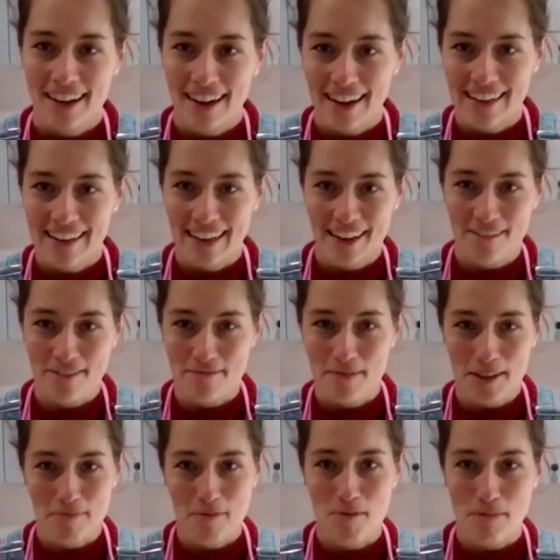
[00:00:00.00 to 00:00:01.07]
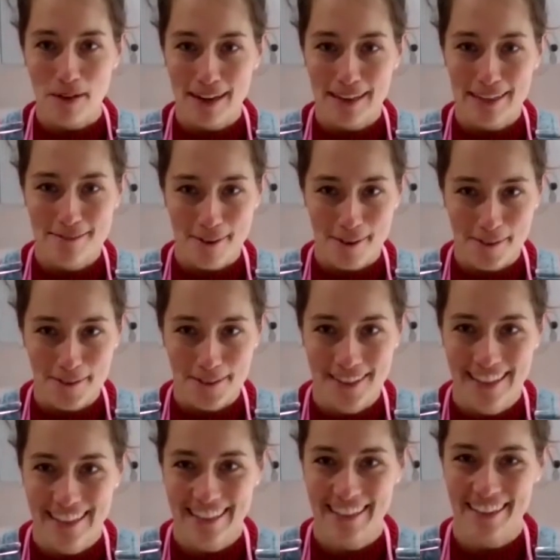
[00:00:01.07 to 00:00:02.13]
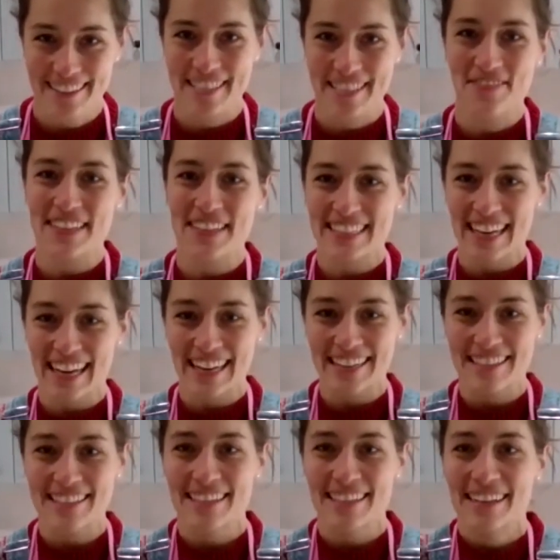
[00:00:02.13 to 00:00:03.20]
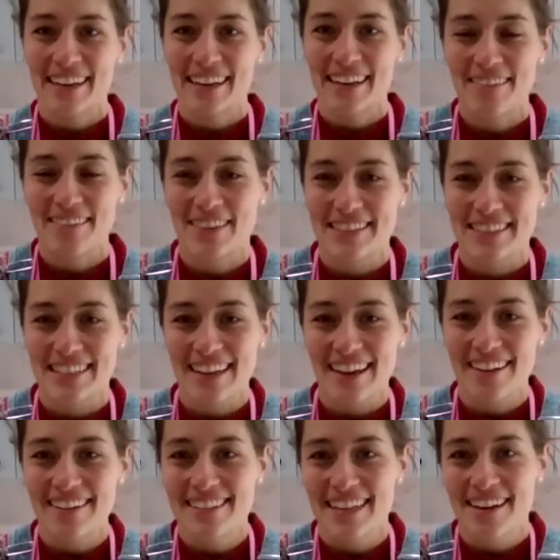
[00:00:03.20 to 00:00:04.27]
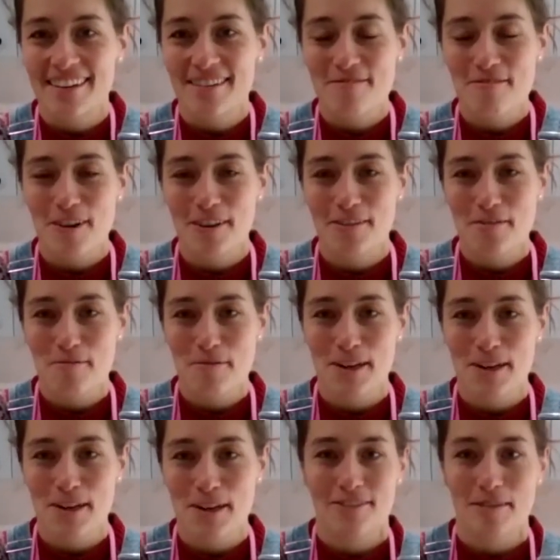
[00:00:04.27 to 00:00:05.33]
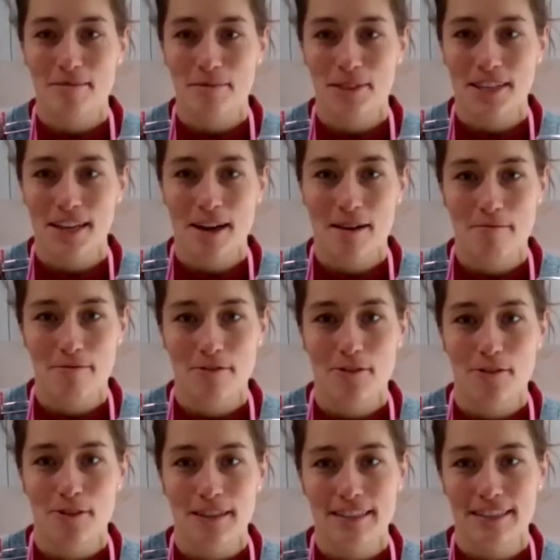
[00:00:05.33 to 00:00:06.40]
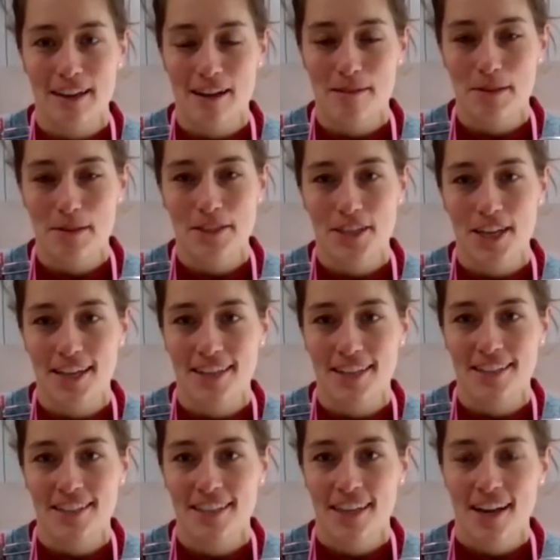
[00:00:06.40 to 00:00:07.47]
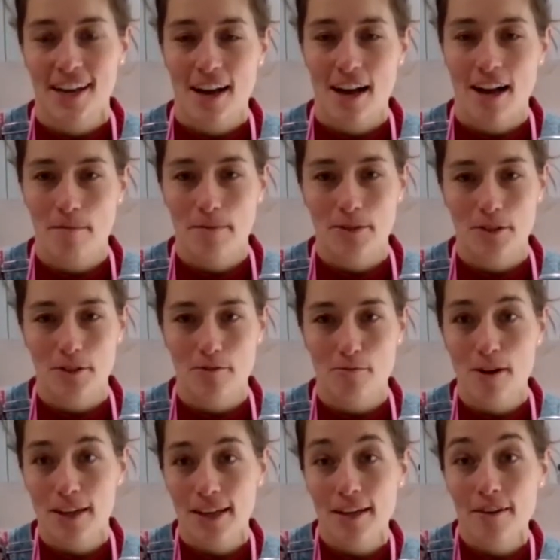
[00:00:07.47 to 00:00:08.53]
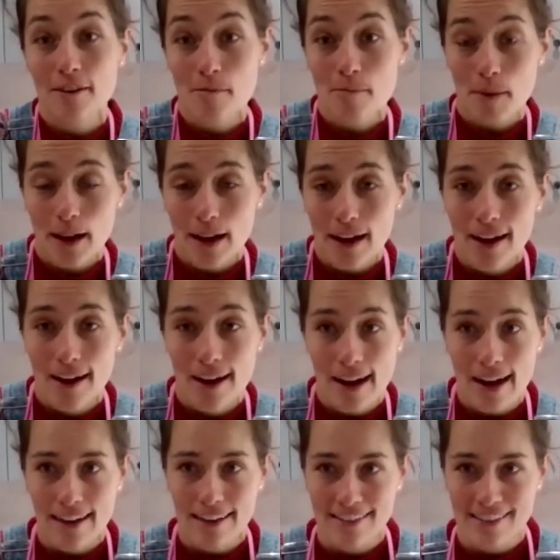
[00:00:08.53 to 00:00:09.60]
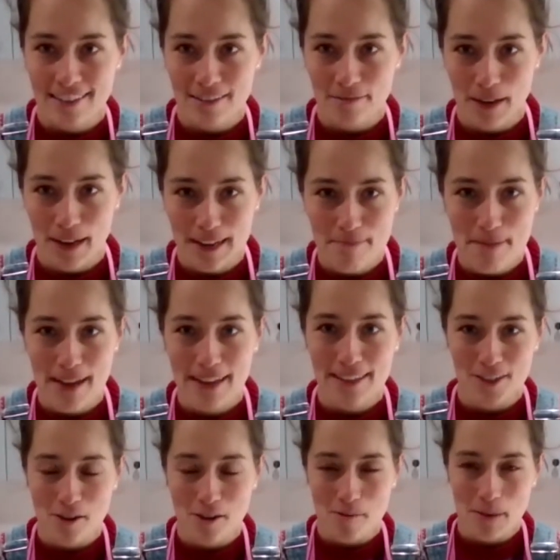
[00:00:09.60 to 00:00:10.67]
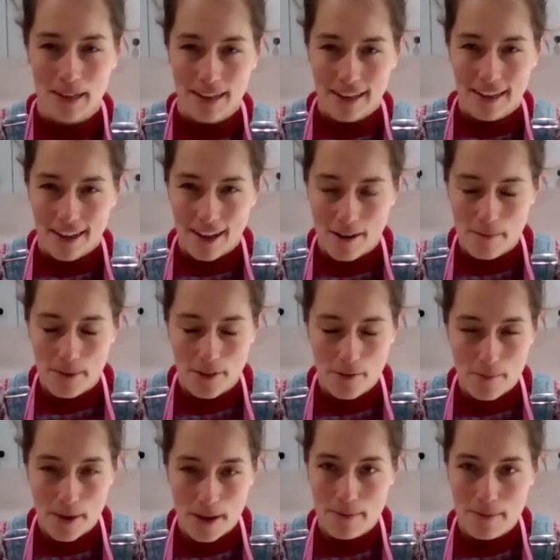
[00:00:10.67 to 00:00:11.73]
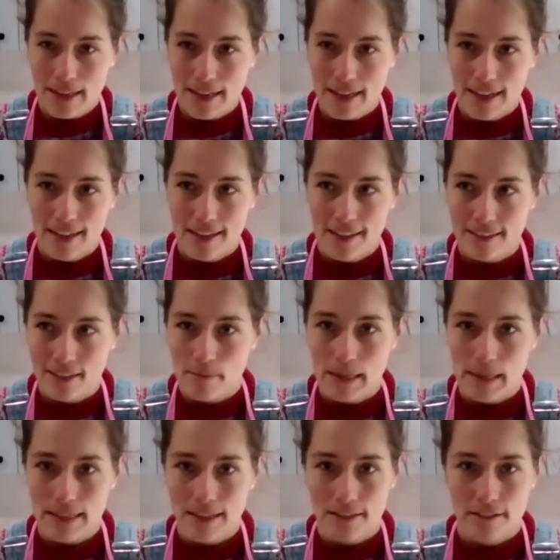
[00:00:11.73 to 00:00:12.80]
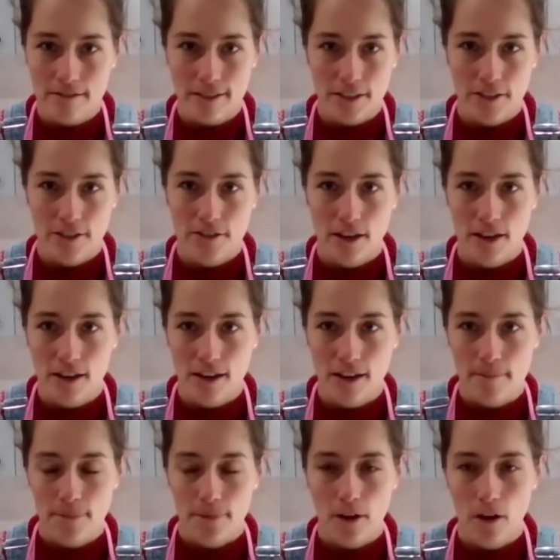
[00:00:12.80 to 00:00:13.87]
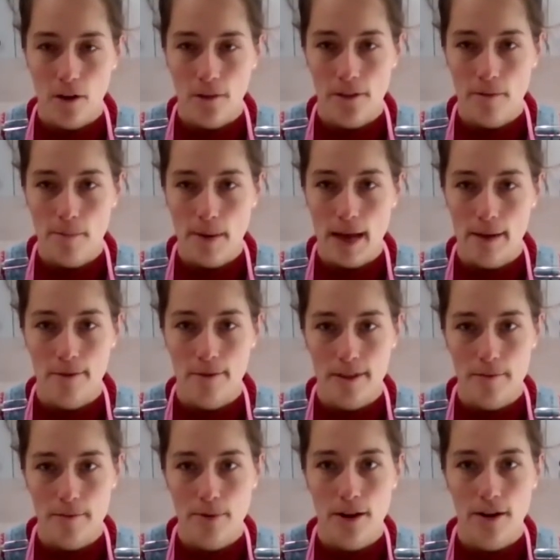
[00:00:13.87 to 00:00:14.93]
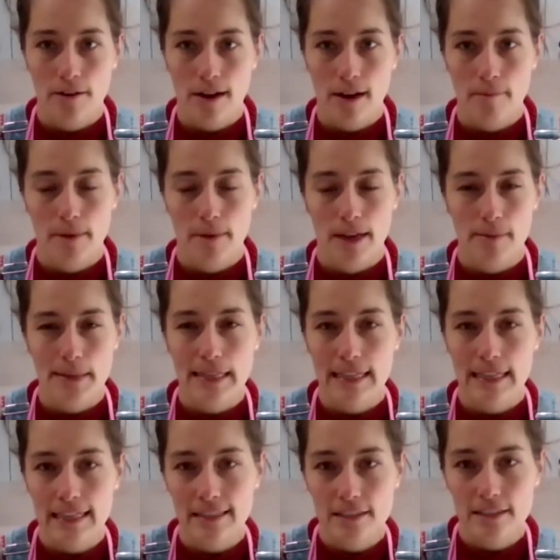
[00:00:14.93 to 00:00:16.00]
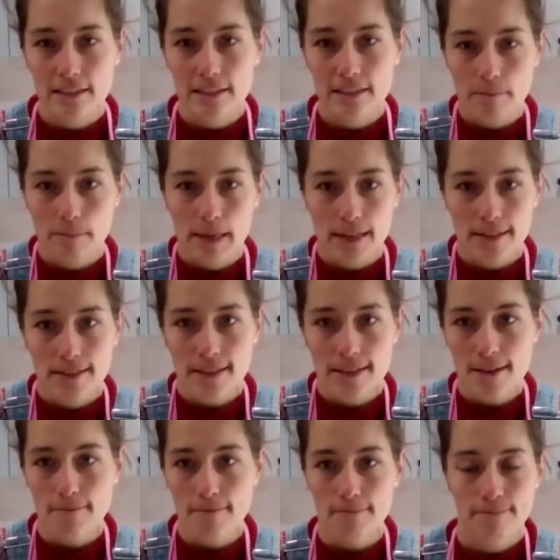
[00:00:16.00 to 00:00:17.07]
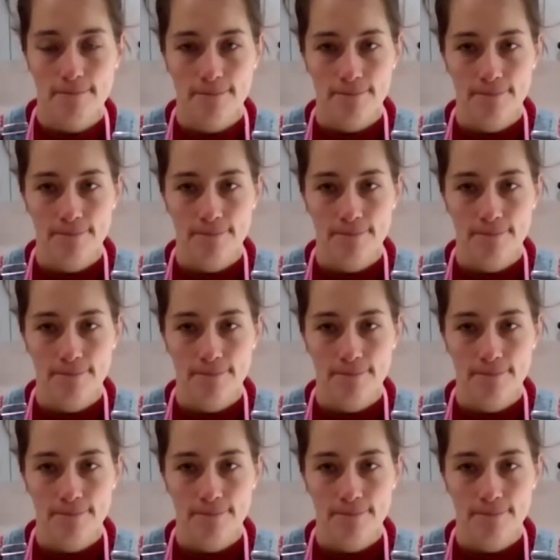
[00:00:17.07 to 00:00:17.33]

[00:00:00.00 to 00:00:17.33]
I have a much more minor role in RCPCH as the co-chair of one of the work streams for its climate change sort of working group. And my main job at the moment is a paediatric registrar on the PEM Grid programme, and I'm in Leeds doing PICU.